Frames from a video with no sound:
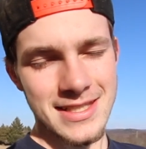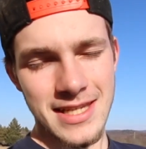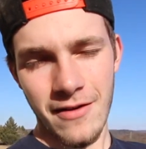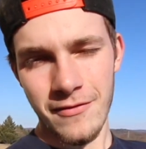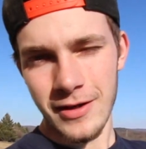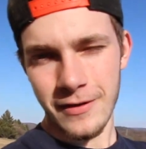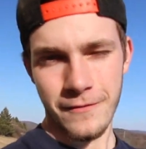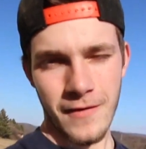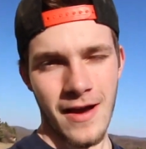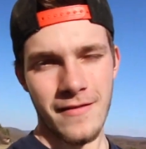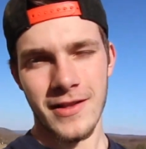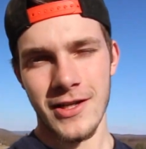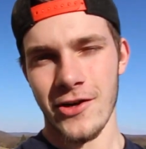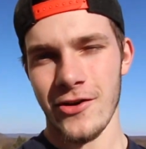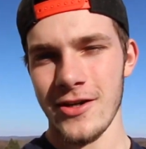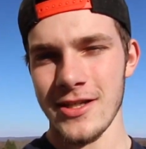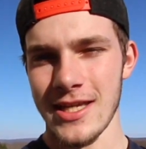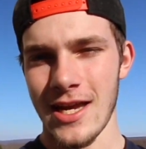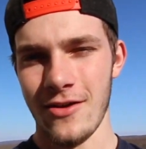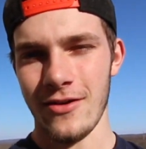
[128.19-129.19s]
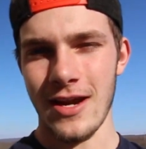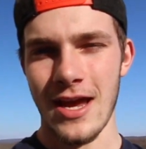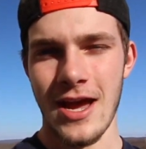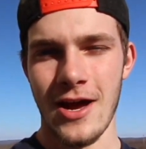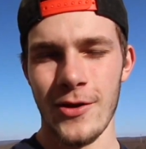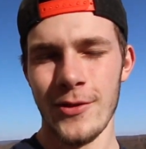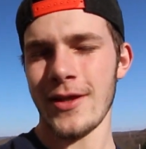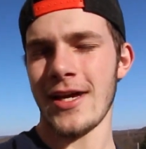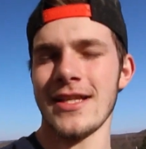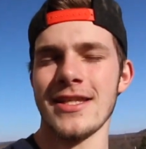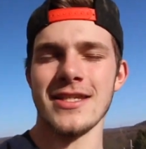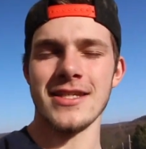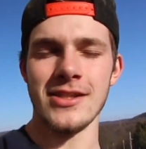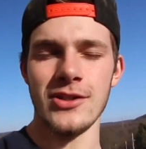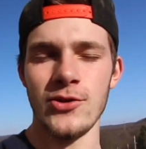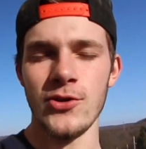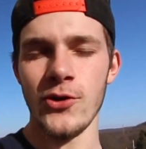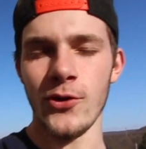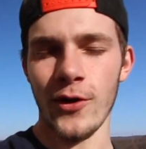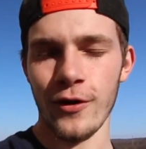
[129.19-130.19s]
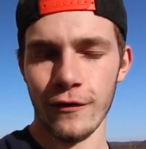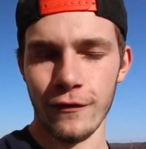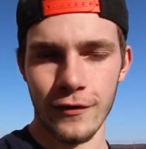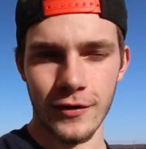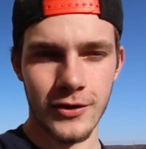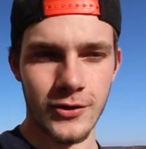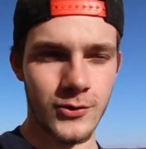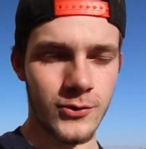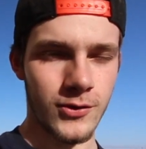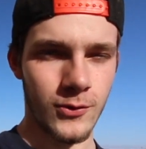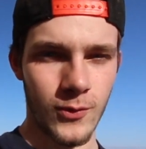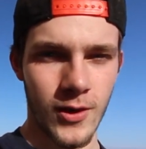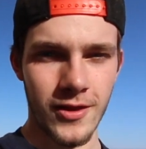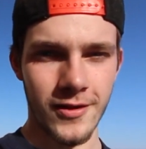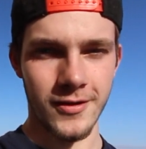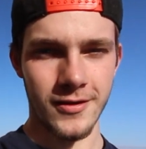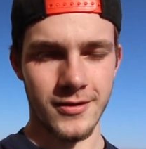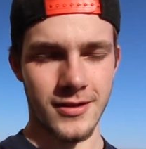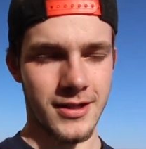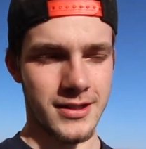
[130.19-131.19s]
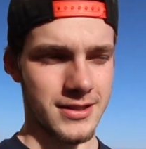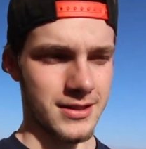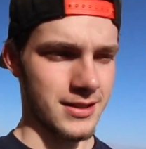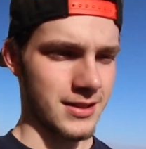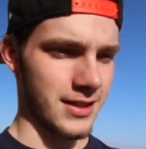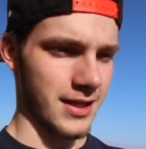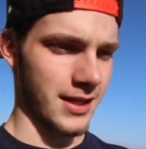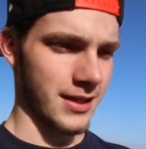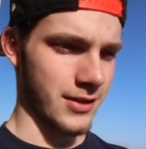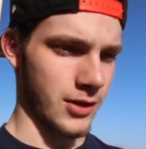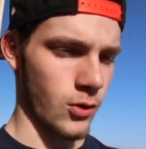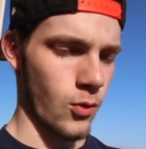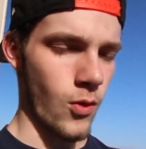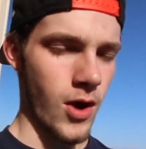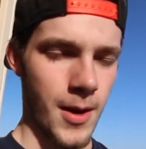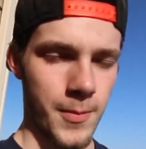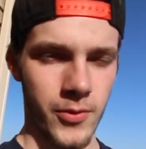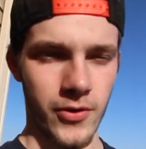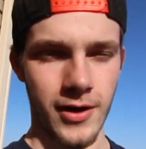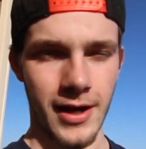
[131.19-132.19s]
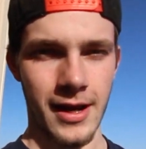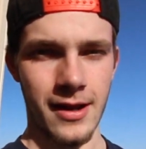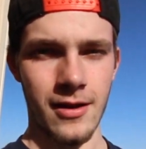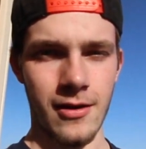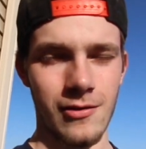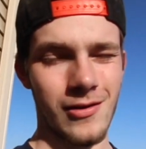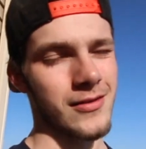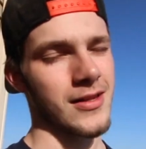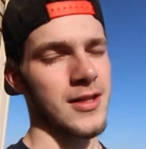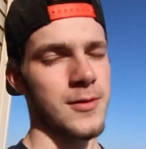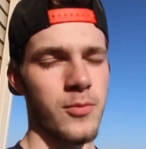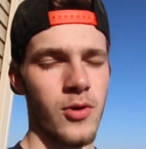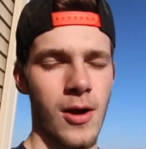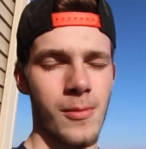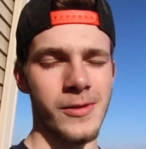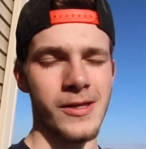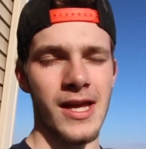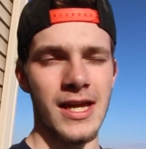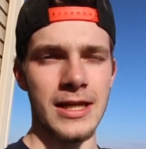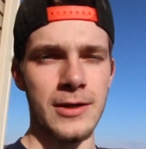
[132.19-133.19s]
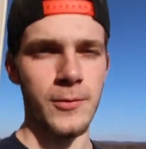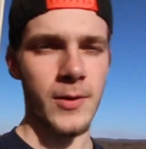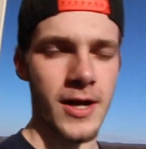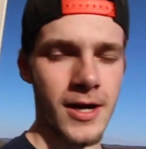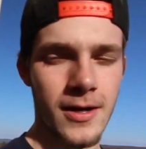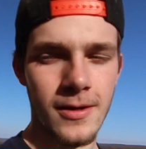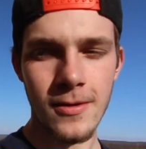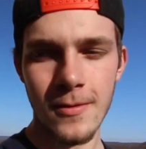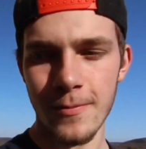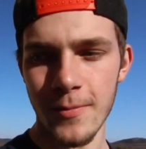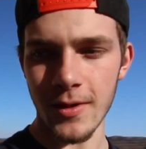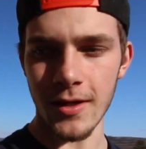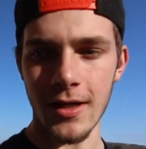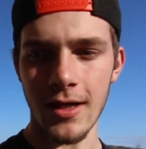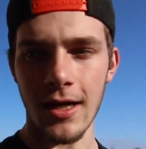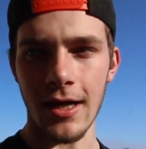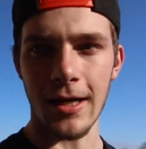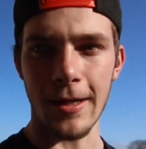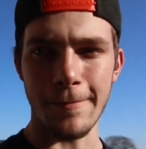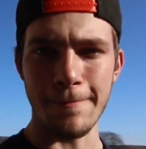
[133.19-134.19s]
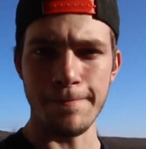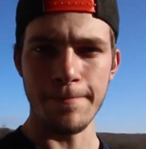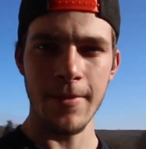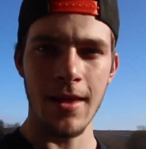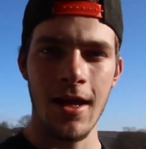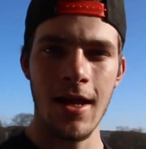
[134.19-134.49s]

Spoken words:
75 degrees out now. That's New York for you. The weather doesn't like to cooperate, or that's probably anywhere. But I'm